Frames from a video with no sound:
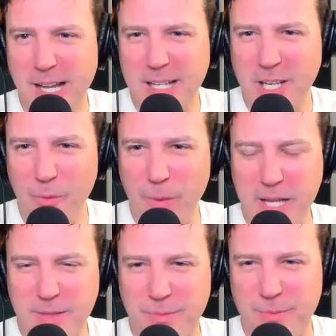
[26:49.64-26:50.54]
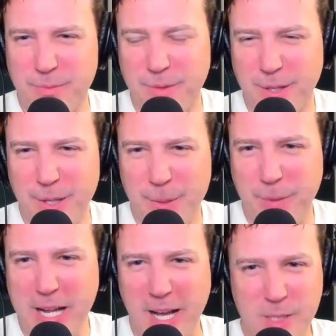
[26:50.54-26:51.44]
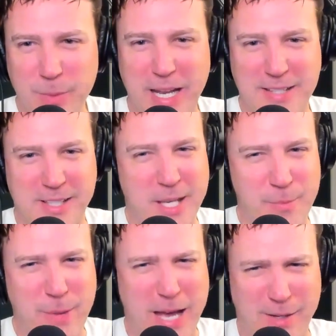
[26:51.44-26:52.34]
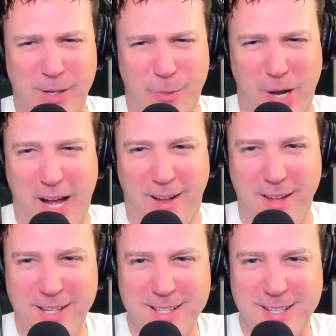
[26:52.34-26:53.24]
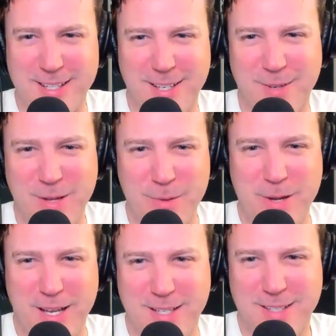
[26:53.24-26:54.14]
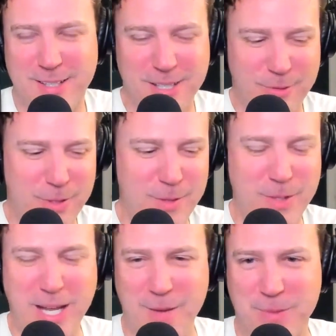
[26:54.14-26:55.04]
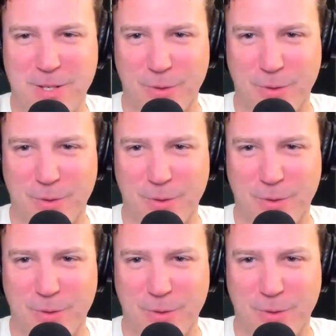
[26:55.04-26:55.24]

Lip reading: My husband hasn't come back in a while. I wonder what happened to him.